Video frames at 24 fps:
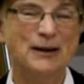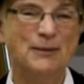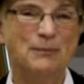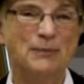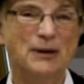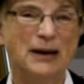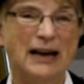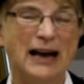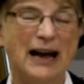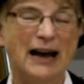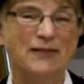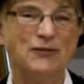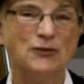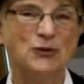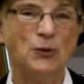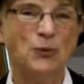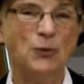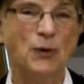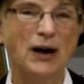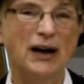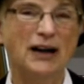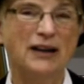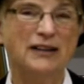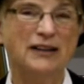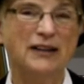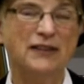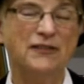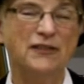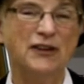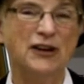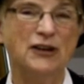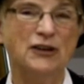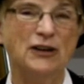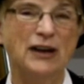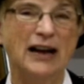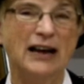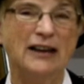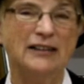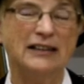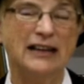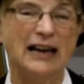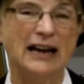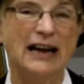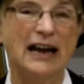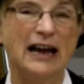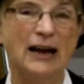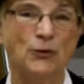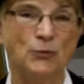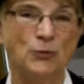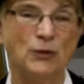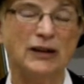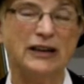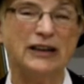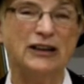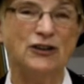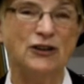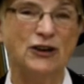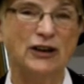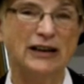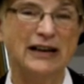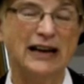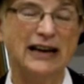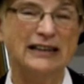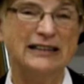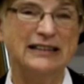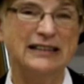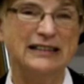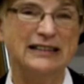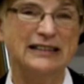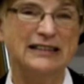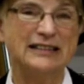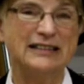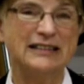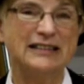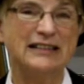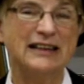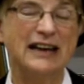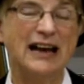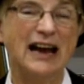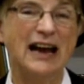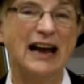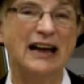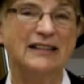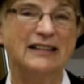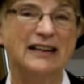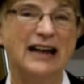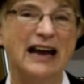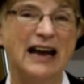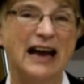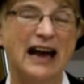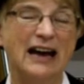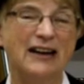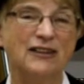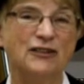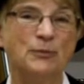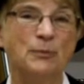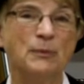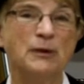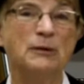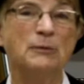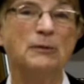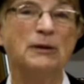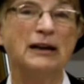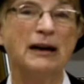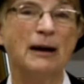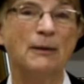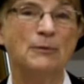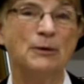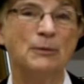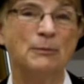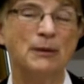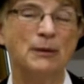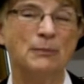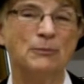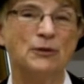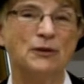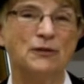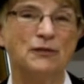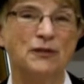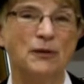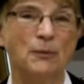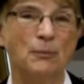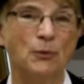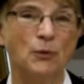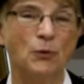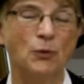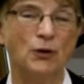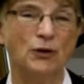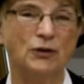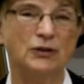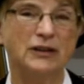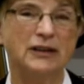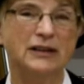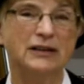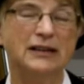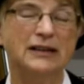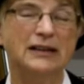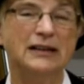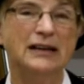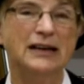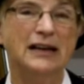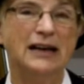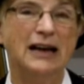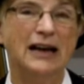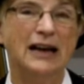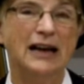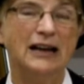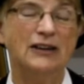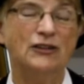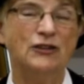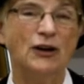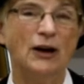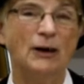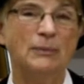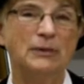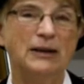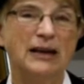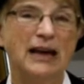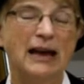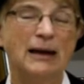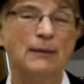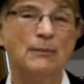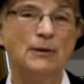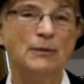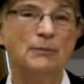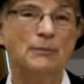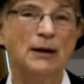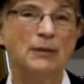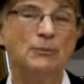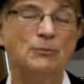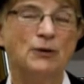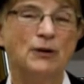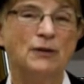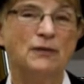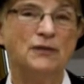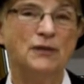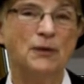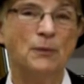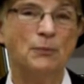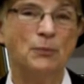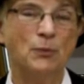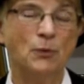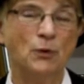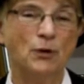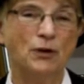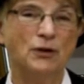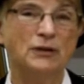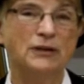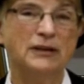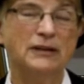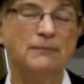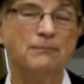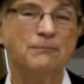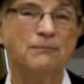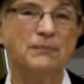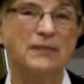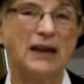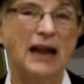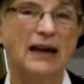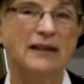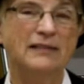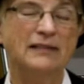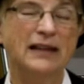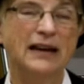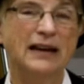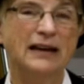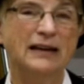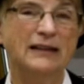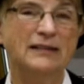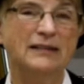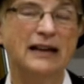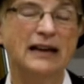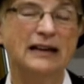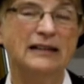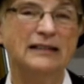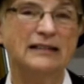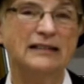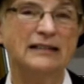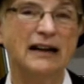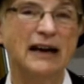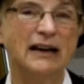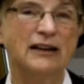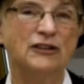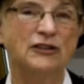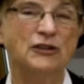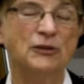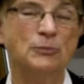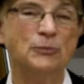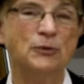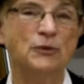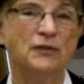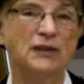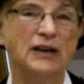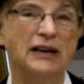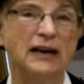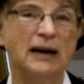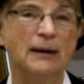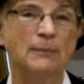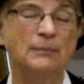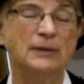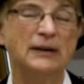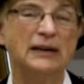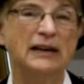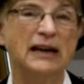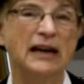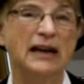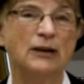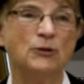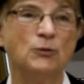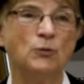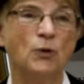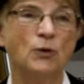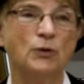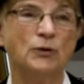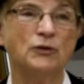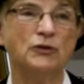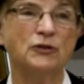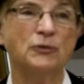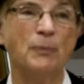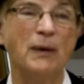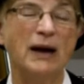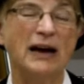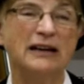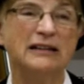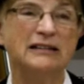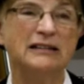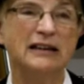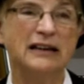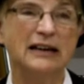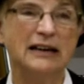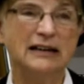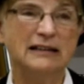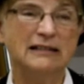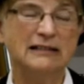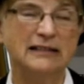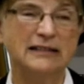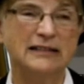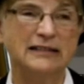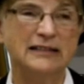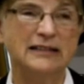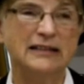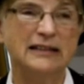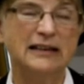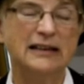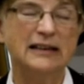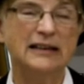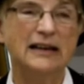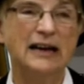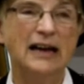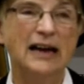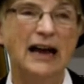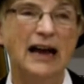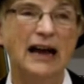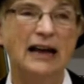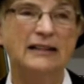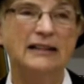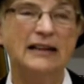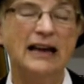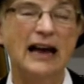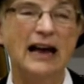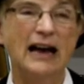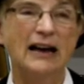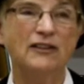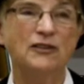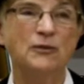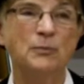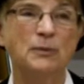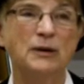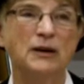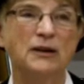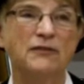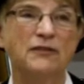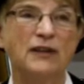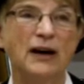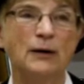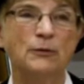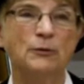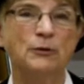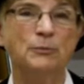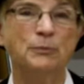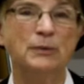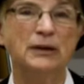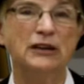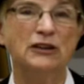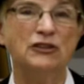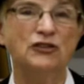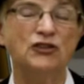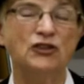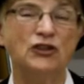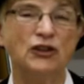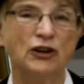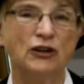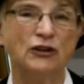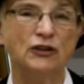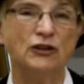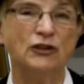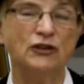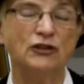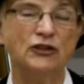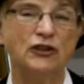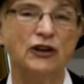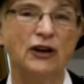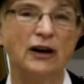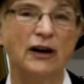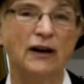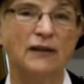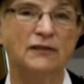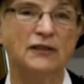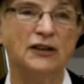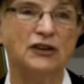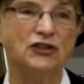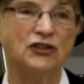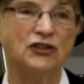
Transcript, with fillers: But after a while, they figured out that I had really good ideas, and they asked me to become a member of the board. And so I became a member of the board, and then they decided to move the company headquarters back to England, and they asked me if I would be in charge of the